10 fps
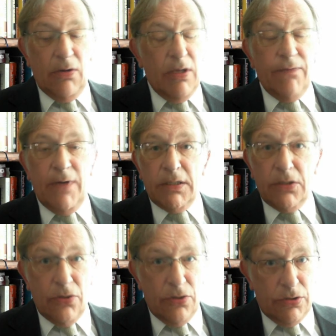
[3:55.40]
If I
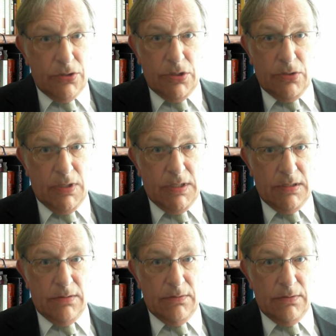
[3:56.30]
could do it,
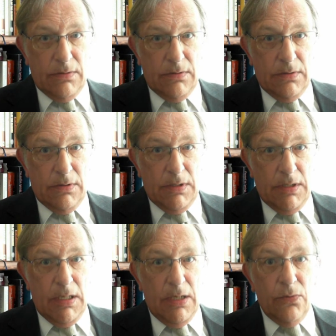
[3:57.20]

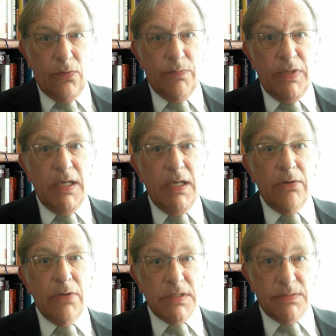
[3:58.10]
it would be
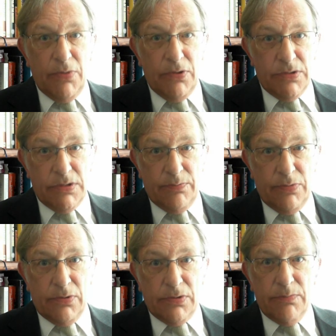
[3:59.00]

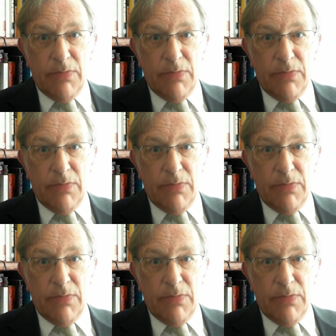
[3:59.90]
irresponsible to